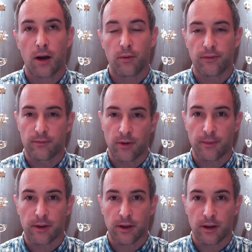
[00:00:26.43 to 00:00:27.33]
We've
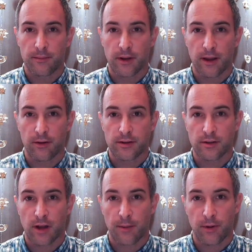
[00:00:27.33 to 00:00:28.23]
typically come together as
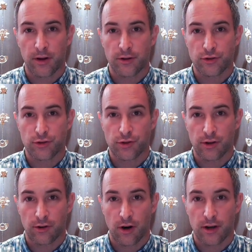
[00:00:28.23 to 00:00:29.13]
collaborators, usually
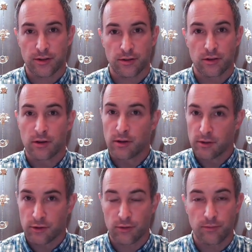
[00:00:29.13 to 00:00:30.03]
across
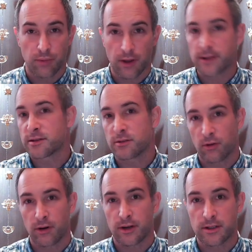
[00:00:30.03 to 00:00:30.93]
2+
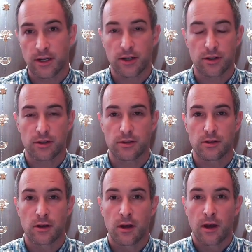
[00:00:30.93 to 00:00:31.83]
organizations,
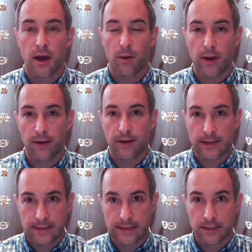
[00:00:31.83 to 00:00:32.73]
and we have an
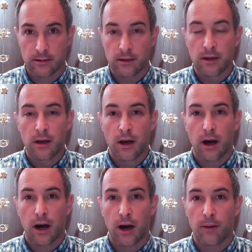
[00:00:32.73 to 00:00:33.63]
idea.
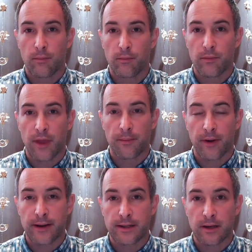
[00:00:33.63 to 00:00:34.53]
That
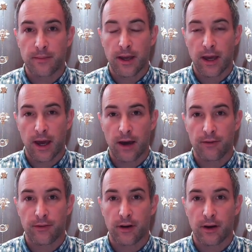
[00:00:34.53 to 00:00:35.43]
idea may have
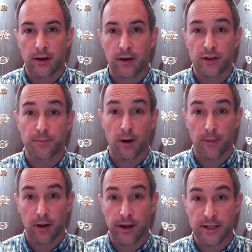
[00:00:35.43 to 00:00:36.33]
an
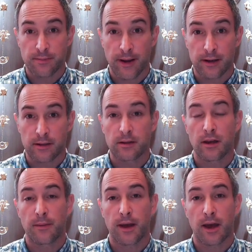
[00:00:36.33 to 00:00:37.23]
experimental aspect,
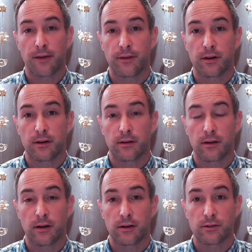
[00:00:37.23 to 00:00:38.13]
it may have a
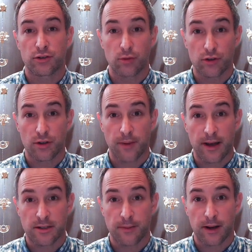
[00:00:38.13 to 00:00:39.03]
stewardship
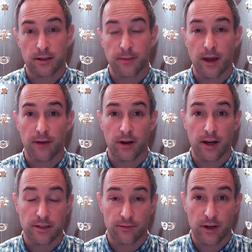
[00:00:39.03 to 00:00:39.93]
aspect, it may have a
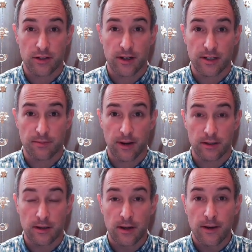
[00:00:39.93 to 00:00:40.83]
conservation aspect,